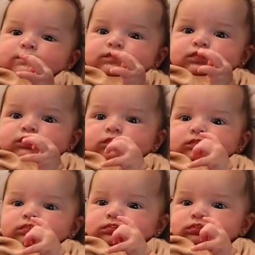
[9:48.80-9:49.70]
Part of your
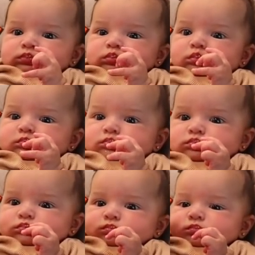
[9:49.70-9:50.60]
nightly routine to get
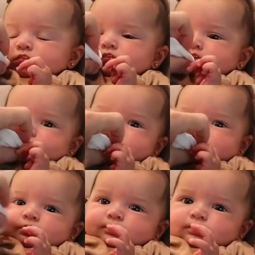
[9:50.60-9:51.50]
a bath
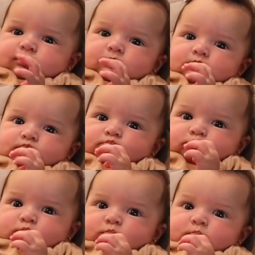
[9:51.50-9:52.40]
around this
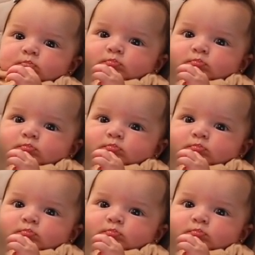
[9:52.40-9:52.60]
time.